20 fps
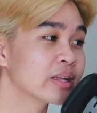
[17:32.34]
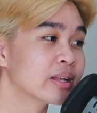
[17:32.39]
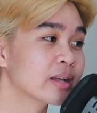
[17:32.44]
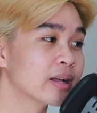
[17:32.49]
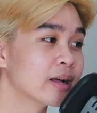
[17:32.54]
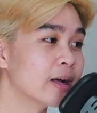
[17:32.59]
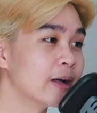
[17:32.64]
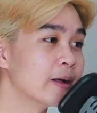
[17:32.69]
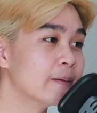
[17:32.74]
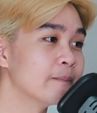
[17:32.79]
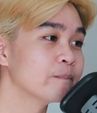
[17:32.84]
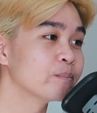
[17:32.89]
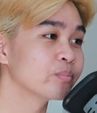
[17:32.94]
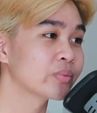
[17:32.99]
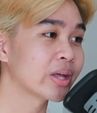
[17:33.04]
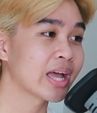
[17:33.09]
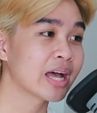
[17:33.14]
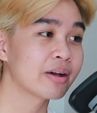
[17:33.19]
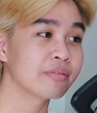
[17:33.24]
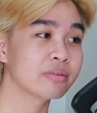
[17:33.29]
I
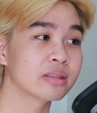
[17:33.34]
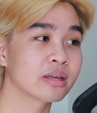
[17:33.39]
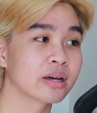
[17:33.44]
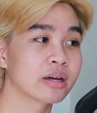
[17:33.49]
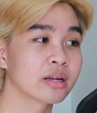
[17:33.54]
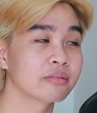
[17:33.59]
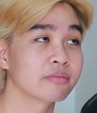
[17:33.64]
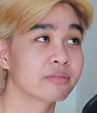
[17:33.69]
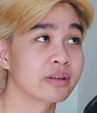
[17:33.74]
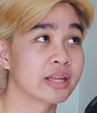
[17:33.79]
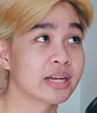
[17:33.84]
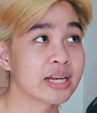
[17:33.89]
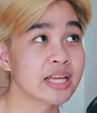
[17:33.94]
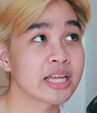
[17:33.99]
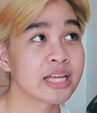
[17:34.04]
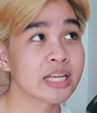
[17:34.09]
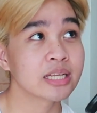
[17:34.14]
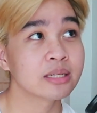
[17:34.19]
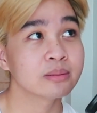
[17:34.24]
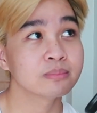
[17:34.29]
haven't thought of a
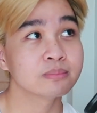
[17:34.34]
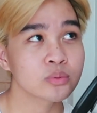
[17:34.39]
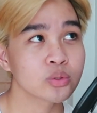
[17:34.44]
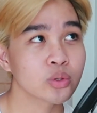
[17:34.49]
name